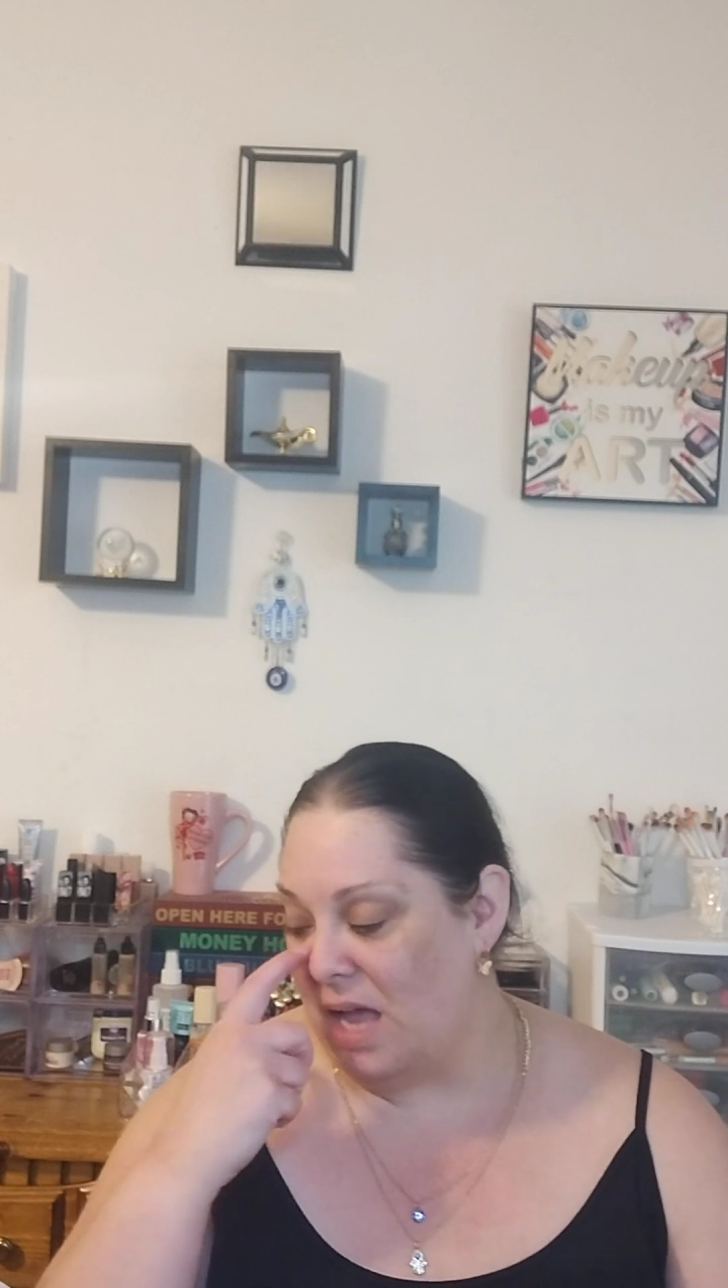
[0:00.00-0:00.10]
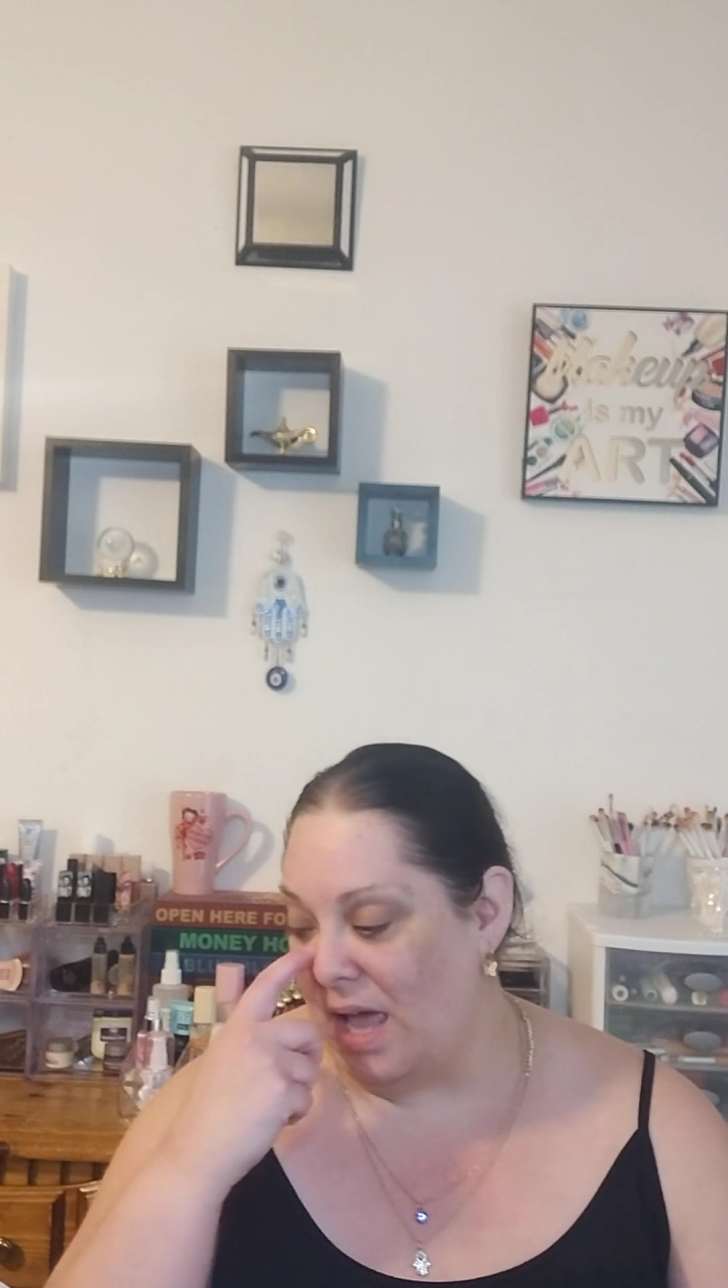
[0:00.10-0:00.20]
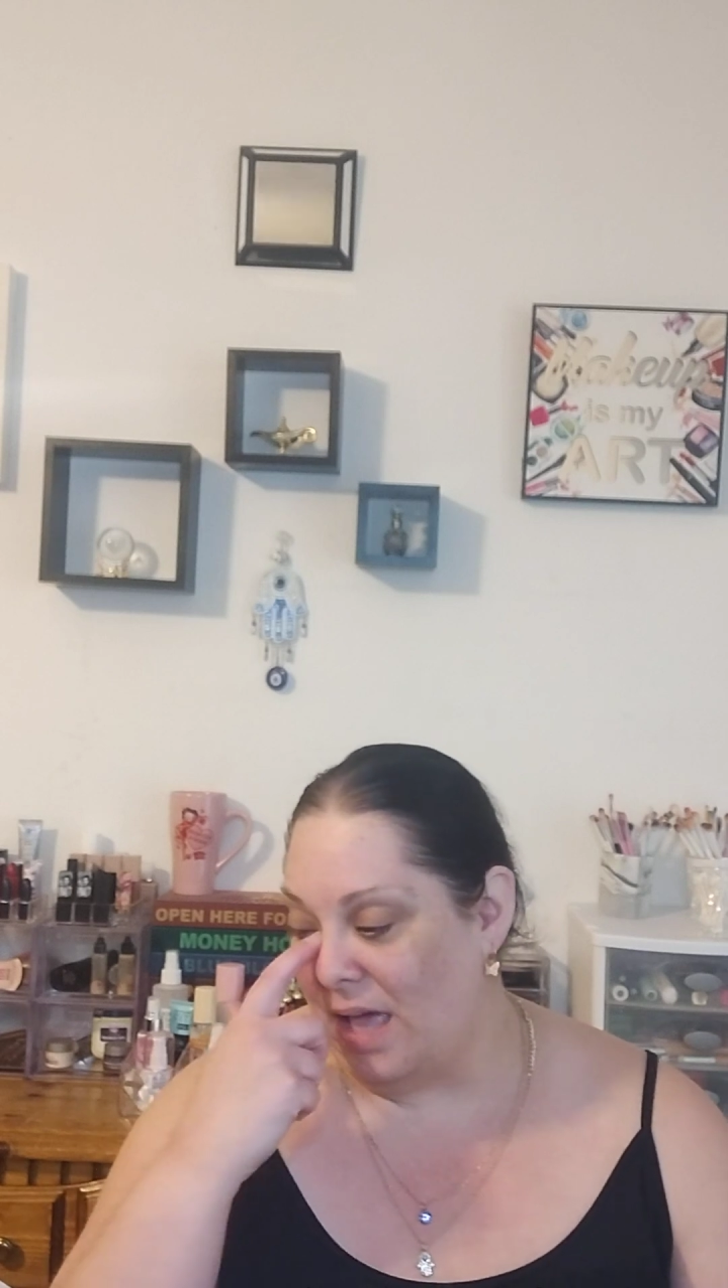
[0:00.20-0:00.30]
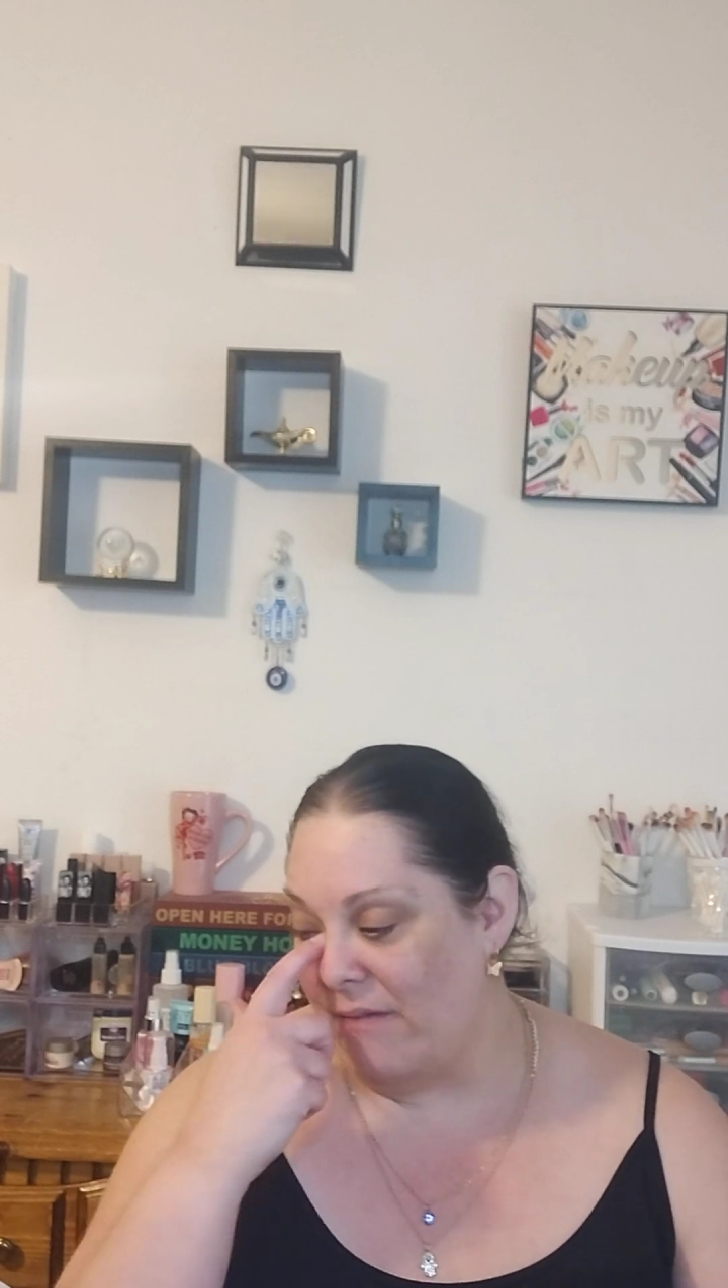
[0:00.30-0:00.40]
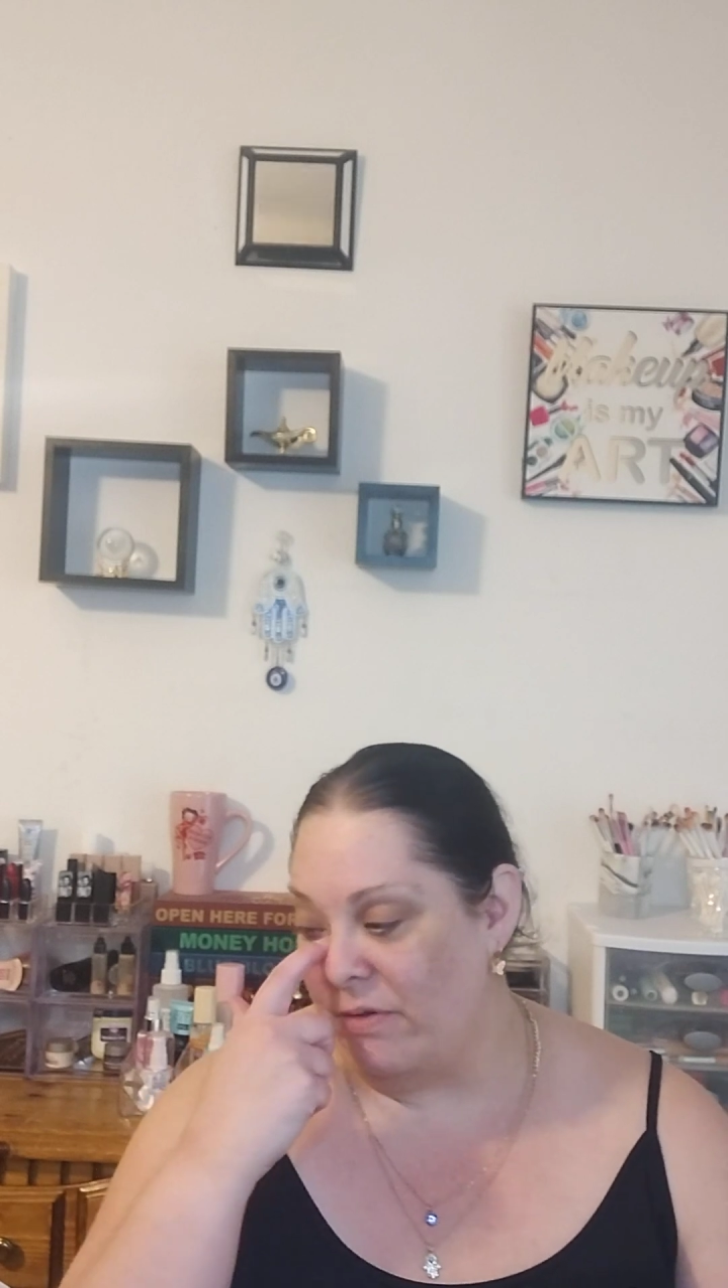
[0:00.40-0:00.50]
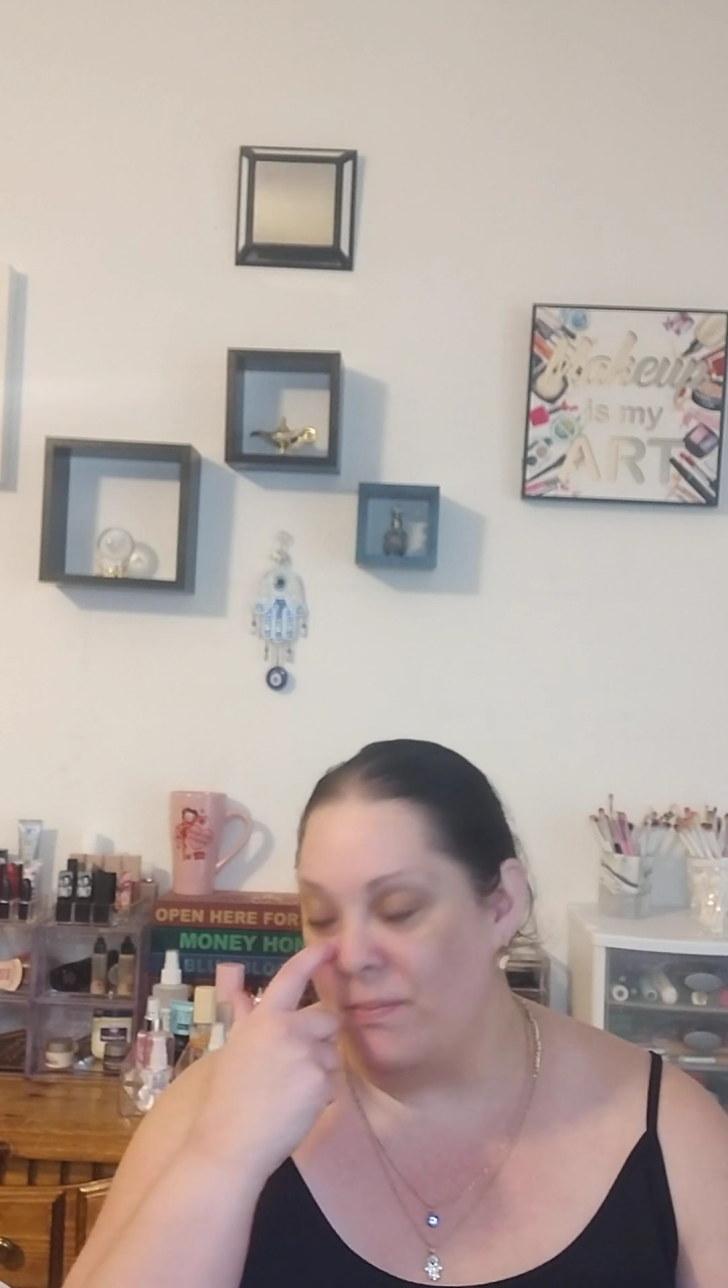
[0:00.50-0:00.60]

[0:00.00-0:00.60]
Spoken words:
I got for